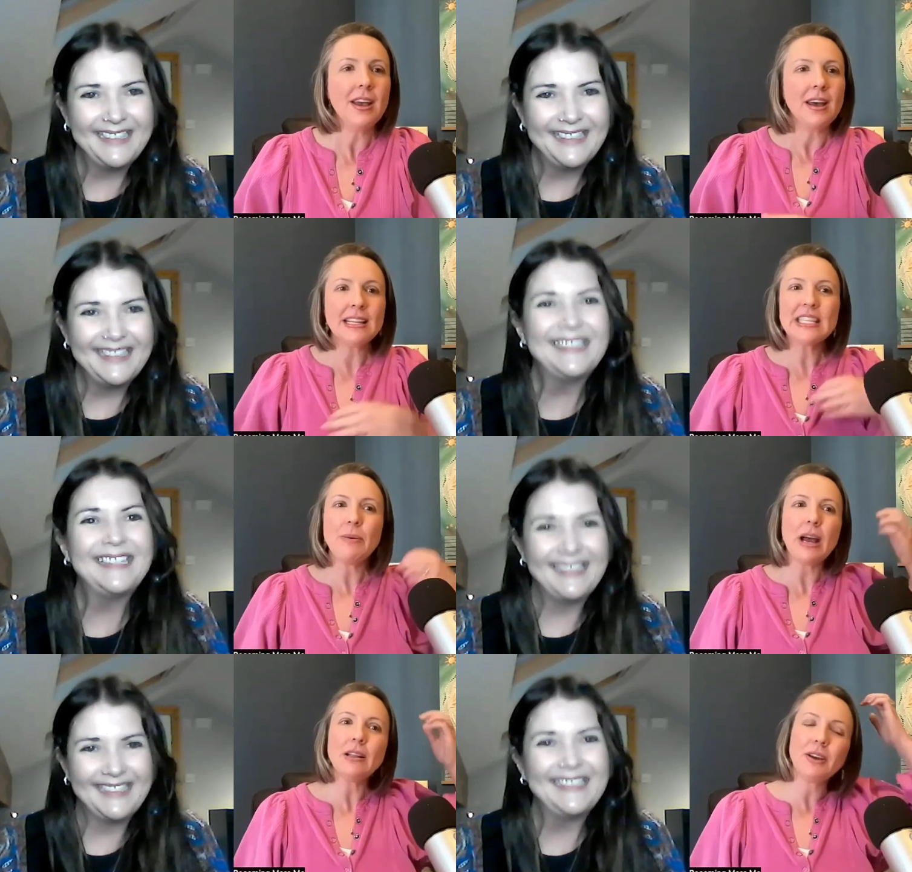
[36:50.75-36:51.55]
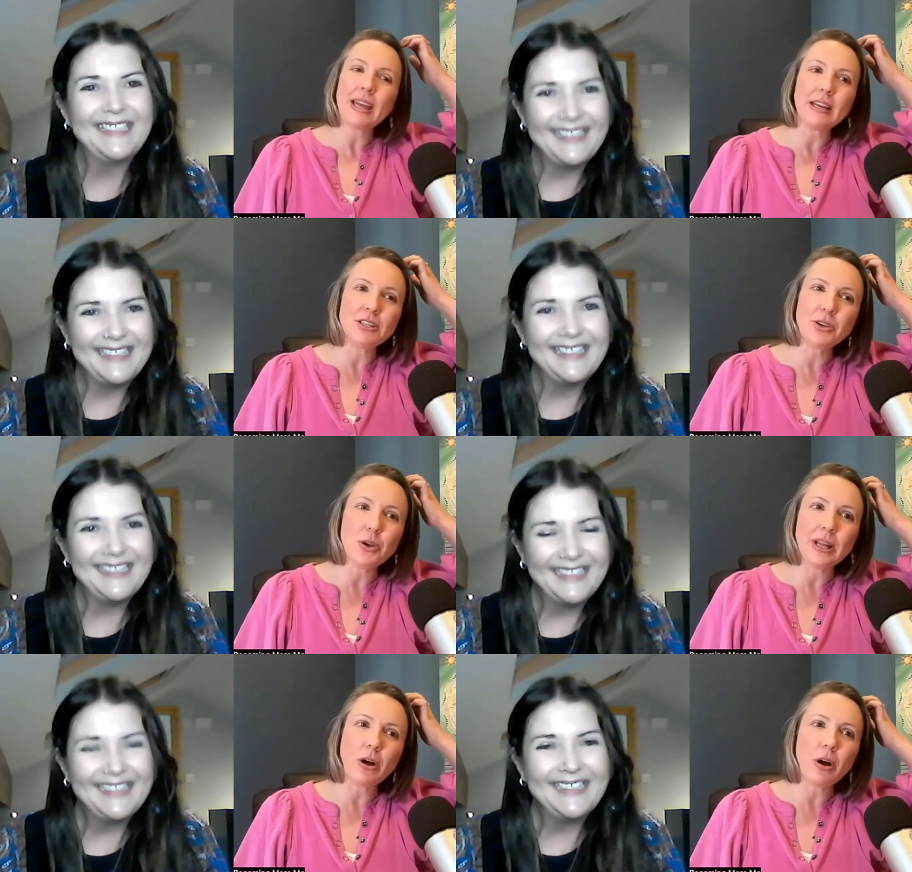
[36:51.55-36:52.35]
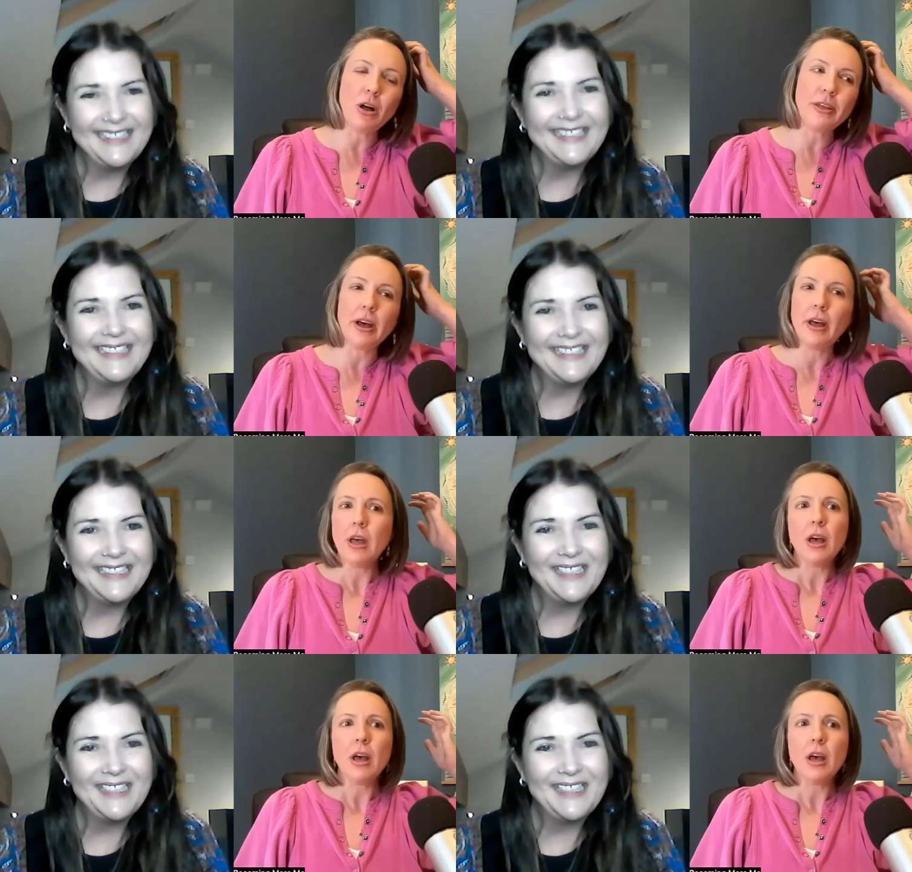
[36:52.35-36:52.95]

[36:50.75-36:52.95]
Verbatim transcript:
Speaker 1: And that's how I look at it too. Like all the